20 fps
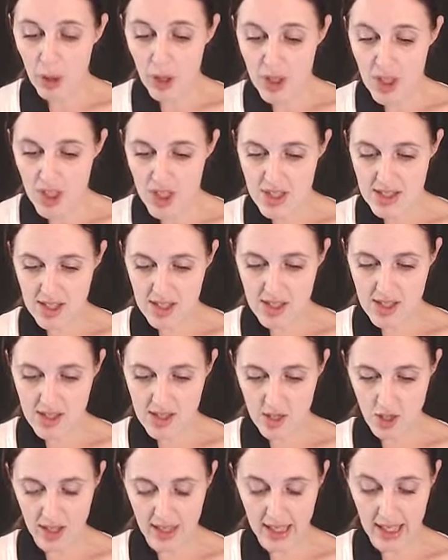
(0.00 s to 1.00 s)

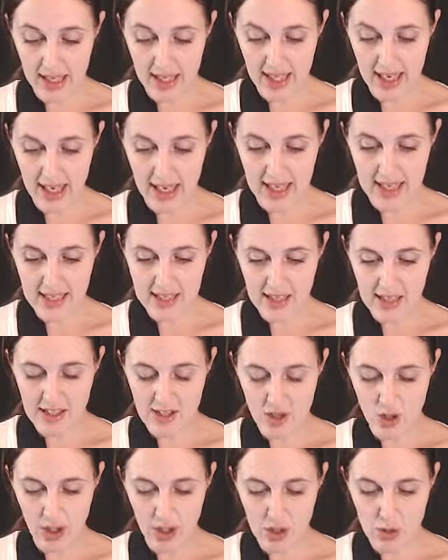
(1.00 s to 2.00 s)
Purchases, on the other hand,
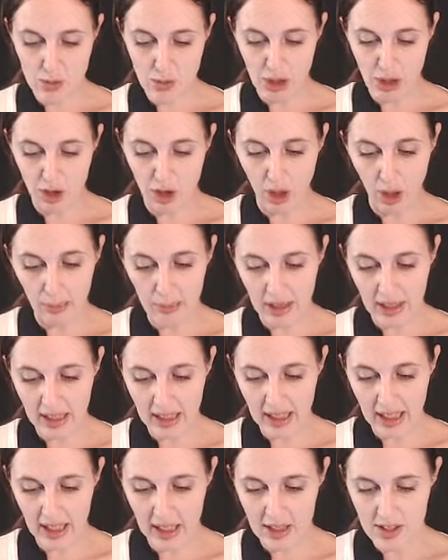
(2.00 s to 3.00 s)
is going to be a
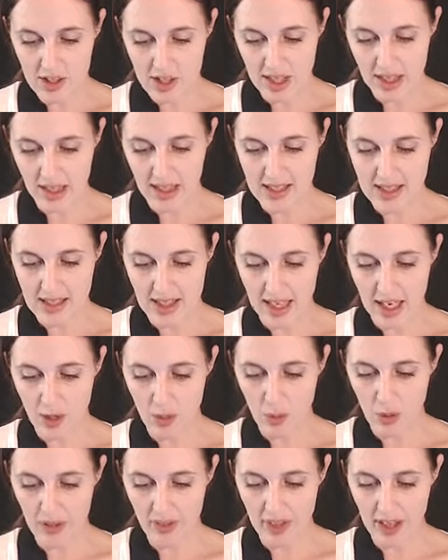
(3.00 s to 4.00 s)
nominal account that gets an
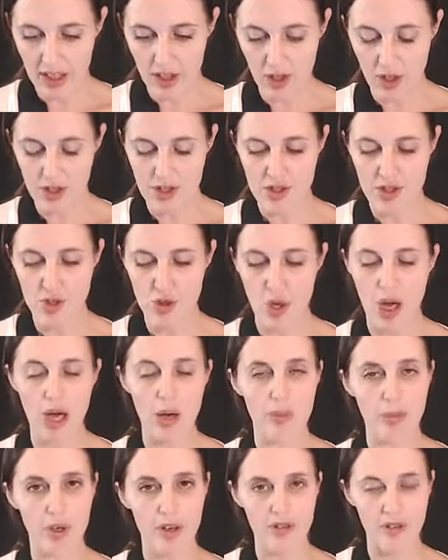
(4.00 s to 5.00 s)
N1 that goes to
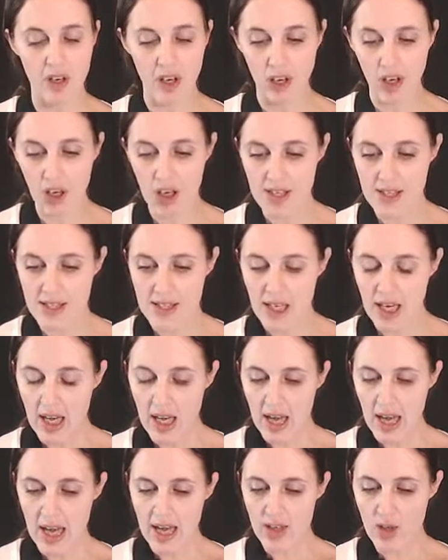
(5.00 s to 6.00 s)
our profit and loss,
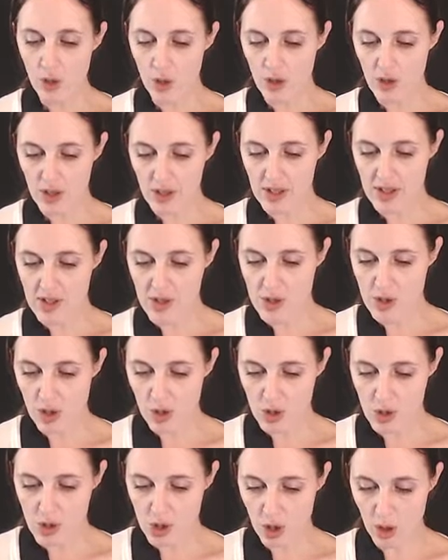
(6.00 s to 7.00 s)
and your creditors
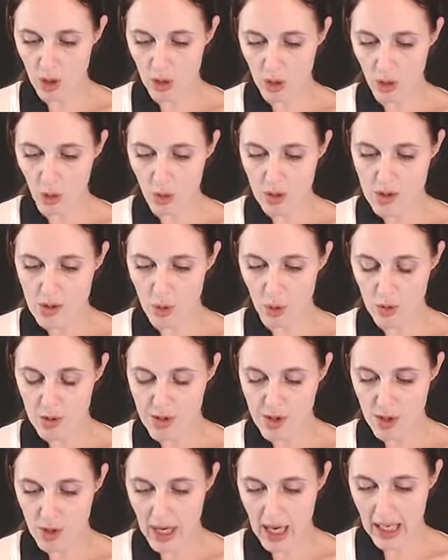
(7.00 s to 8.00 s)
control is
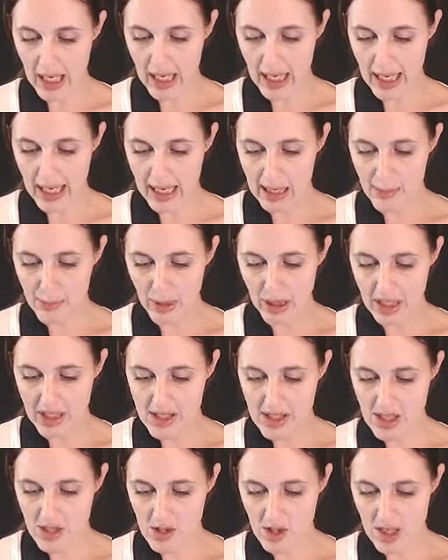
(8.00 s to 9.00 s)
also our
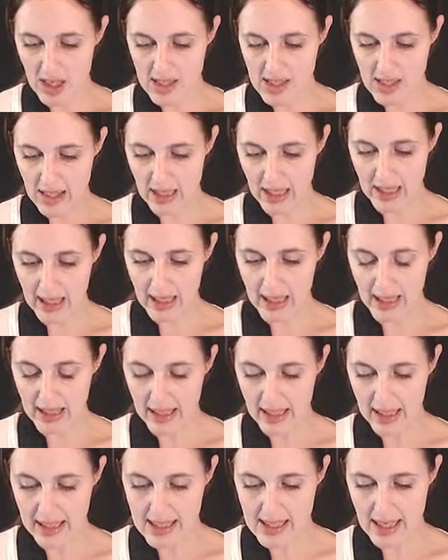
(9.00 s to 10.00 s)
liability, so that's a
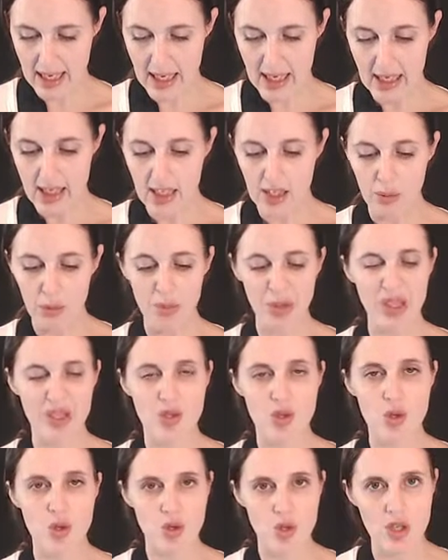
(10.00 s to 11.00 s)
get gets a
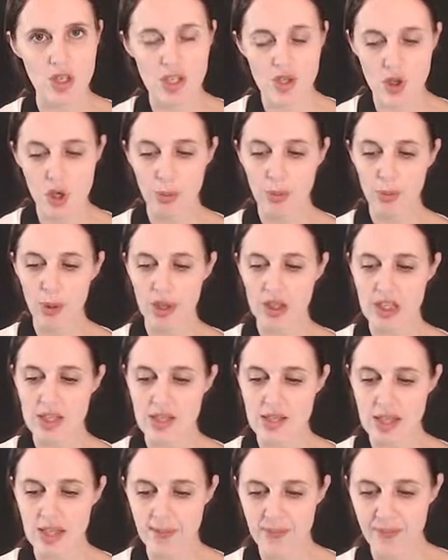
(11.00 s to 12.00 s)
B2. So let's go put
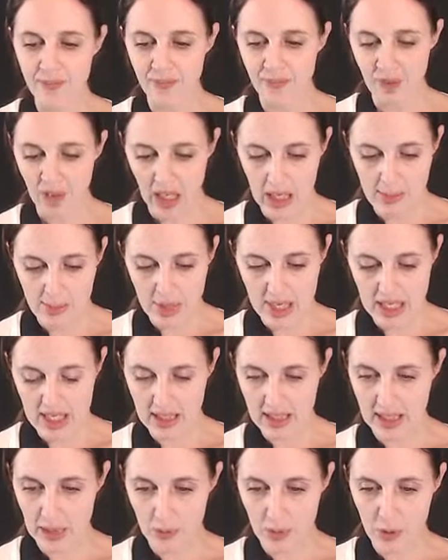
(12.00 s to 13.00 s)
these in
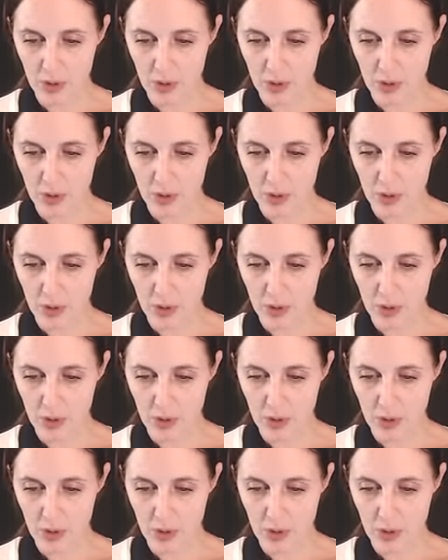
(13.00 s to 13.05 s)
immediately.